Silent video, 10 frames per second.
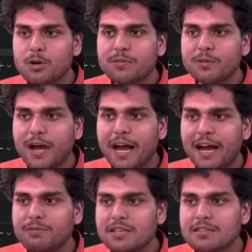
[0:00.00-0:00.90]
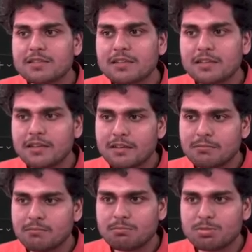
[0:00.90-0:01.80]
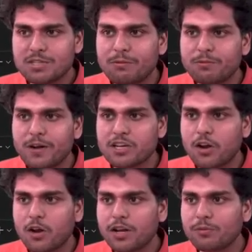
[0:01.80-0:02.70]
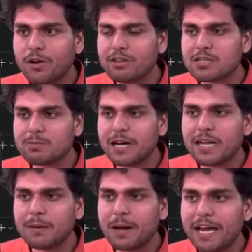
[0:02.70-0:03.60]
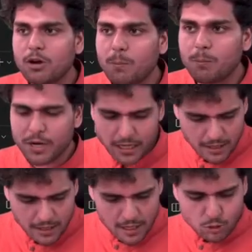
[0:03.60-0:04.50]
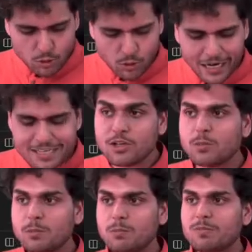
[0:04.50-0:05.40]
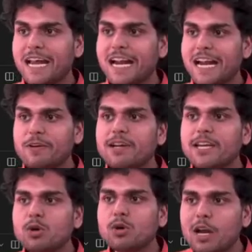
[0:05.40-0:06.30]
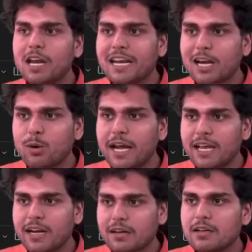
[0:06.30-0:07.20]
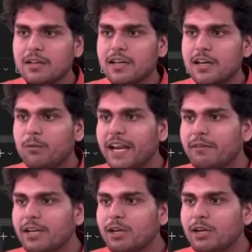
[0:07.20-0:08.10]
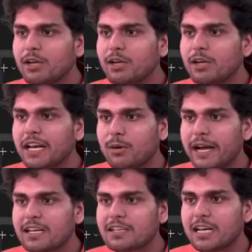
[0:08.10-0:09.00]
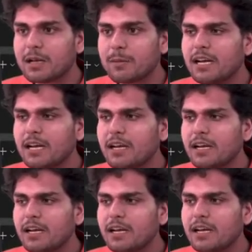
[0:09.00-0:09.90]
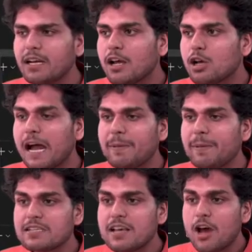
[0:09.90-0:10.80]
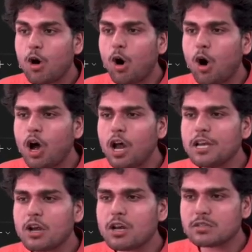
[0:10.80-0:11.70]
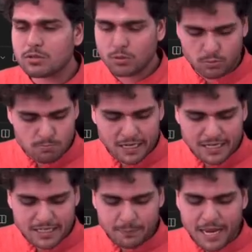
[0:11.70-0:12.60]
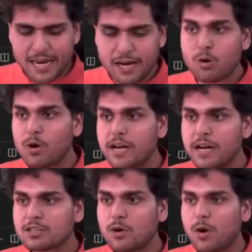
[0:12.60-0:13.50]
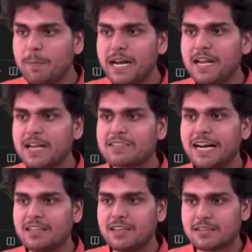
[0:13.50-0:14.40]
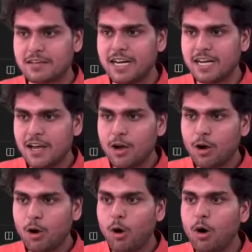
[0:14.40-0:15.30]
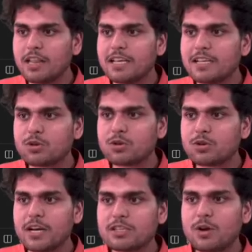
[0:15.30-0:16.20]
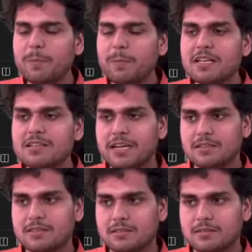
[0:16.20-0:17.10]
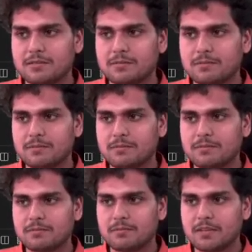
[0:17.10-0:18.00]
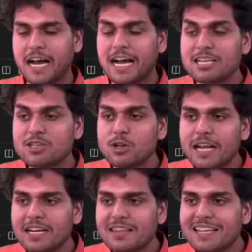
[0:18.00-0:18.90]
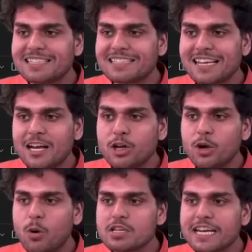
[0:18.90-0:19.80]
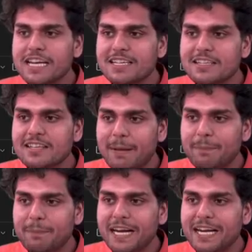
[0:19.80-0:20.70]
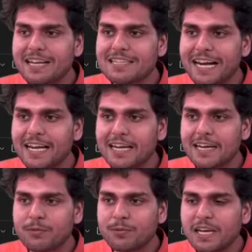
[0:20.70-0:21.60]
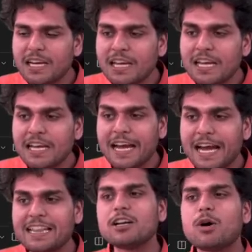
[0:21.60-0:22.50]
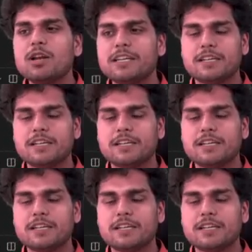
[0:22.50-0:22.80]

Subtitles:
you have this sum function, or if you have this multiply component, so assume that whenever you call a require, whenever you do a require statement, so what happens is all your multiply code is copied inside this, right? All this code is copied inside this. Assume that this Node.js is wrapping it inside an IFI and then calling it.